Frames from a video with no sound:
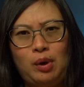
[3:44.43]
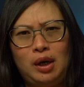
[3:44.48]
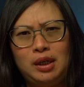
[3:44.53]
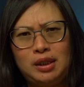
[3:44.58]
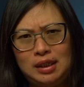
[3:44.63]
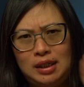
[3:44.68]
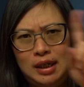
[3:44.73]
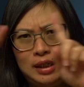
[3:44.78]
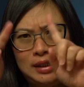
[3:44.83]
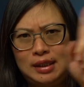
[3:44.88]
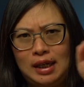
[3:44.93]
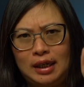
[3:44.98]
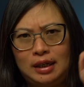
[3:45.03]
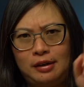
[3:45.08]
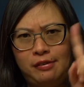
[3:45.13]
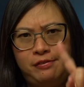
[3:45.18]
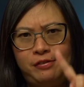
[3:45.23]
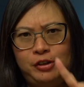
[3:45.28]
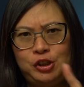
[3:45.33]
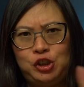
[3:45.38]
well as like
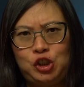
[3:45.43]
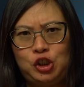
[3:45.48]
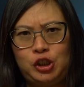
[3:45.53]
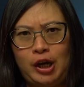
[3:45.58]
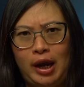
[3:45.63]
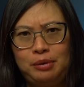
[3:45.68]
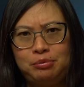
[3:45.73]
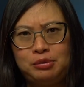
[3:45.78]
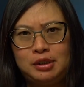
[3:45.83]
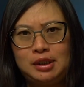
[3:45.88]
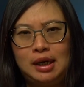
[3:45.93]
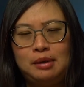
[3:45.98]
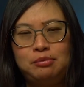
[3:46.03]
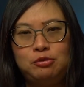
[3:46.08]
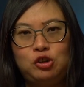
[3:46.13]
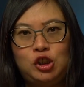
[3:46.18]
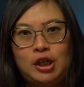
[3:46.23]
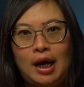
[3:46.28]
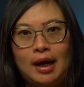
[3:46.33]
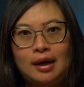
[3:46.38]
a fish-shaped
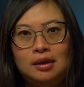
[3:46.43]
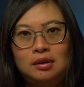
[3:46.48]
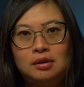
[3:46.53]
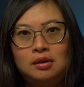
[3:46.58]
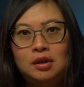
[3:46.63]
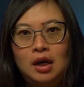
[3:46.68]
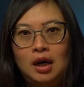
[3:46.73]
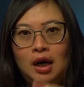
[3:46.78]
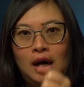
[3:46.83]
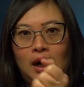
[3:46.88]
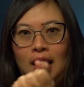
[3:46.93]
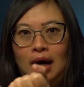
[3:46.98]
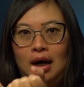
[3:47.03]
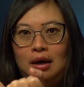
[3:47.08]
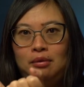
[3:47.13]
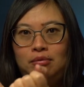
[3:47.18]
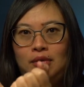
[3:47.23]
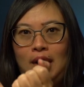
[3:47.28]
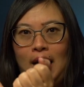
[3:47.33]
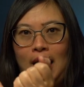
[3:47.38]
shackle,
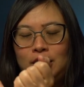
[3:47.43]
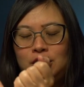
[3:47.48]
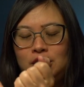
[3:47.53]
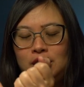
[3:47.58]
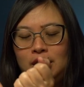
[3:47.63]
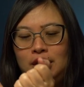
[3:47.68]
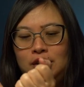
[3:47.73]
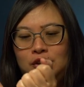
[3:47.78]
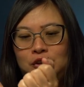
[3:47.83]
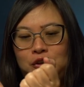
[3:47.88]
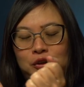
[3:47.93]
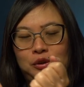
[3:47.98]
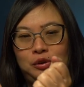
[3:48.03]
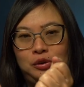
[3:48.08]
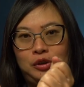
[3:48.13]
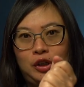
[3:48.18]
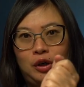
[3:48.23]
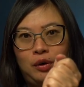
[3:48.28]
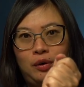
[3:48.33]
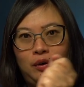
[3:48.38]
actually to
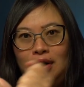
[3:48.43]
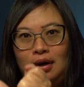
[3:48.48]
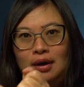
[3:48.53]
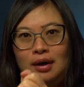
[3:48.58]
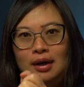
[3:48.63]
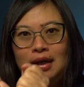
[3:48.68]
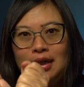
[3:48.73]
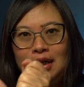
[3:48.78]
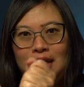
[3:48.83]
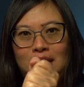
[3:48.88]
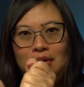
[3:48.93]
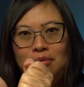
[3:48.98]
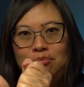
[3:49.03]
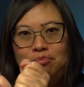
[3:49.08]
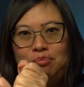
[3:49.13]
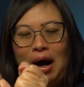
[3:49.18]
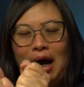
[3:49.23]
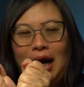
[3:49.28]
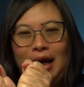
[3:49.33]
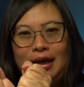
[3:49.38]

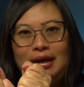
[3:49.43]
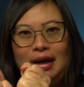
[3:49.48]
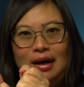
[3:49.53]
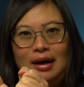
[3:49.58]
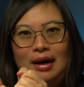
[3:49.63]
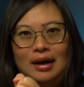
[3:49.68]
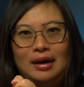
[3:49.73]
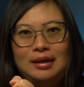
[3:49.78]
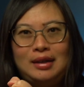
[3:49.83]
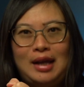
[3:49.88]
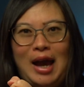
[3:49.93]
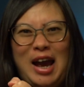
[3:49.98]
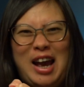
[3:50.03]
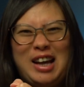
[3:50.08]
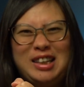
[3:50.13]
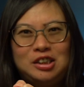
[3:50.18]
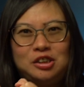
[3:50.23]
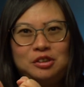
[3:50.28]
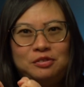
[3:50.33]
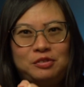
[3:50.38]
bind the
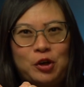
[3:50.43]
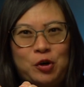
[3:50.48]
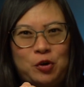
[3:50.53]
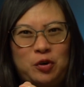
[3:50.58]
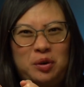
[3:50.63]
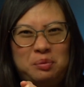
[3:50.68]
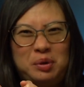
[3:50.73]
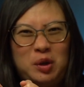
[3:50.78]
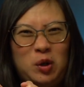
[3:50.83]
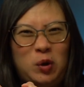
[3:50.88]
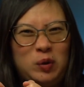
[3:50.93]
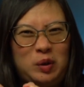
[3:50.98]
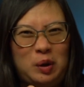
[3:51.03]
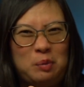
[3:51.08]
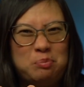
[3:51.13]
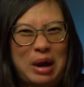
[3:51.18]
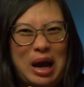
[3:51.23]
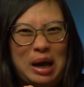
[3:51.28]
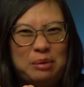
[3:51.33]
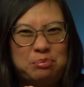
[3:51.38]
hands of the criminal or the
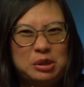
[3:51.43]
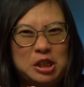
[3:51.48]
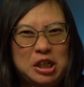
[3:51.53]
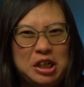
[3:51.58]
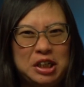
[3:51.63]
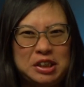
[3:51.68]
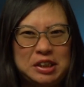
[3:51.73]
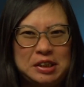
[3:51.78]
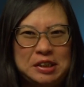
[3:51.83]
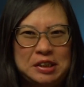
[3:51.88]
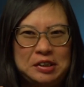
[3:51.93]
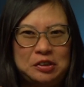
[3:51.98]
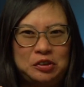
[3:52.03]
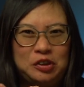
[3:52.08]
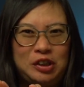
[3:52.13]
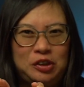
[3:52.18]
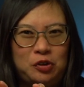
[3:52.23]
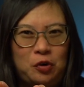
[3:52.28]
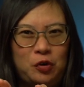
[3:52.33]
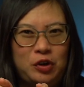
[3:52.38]
bad person or
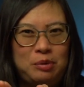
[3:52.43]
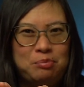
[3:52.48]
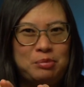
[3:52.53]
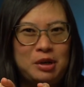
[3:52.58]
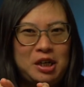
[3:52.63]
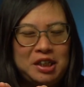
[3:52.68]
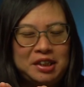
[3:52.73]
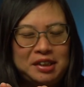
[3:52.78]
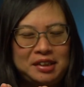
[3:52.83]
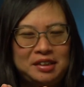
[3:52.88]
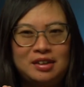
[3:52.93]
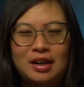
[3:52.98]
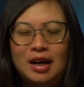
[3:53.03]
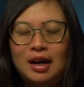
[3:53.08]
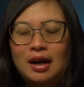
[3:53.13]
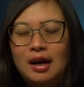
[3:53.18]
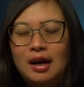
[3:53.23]
the naughty person.